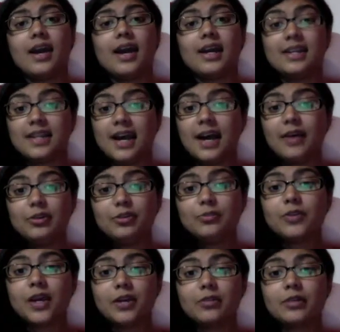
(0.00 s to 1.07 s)
and now you've
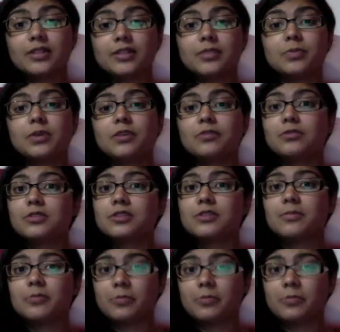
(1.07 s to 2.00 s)
got a recipe for some